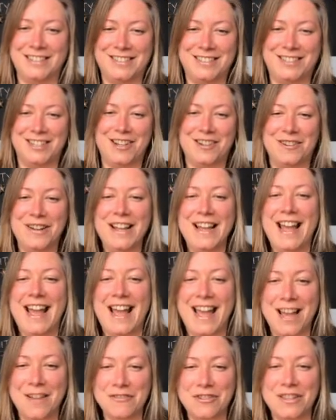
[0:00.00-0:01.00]
So
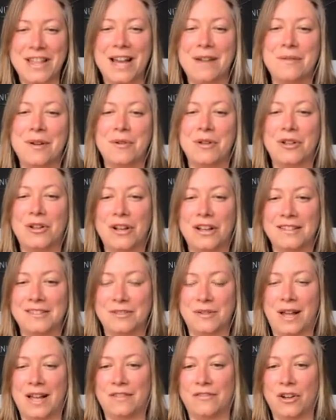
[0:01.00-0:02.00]
after that, we will
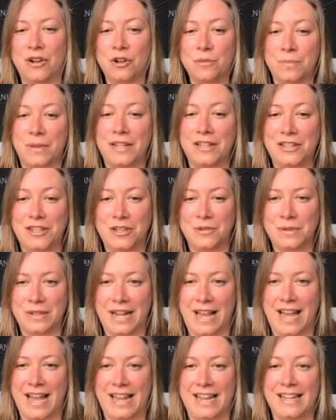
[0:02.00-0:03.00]
also have open
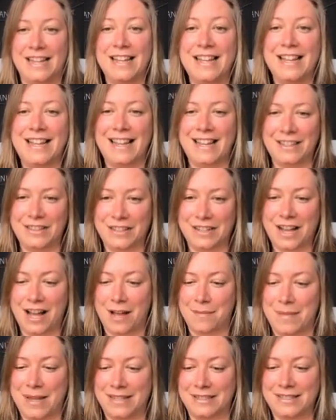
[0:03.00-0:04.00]
Q&A in the
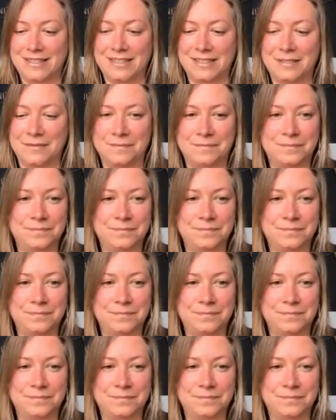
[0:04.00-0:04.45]
comments.